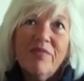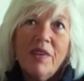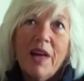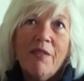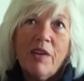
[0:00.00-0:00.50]

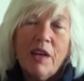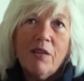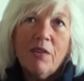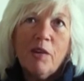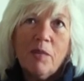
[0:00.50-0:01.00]
have any
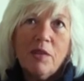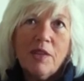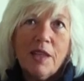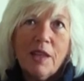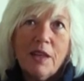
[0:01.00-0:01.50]
arguments,
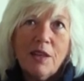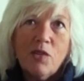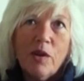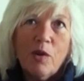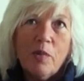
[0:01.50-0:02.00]
get the case
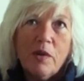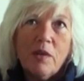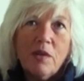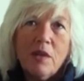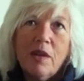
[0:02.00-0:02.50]
reopened.
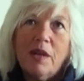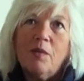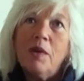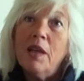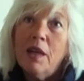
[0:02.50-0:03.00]
So again,
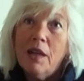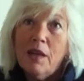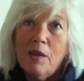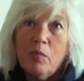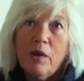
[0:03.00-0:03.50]
we hit
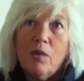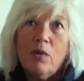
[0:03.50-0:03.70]
another brick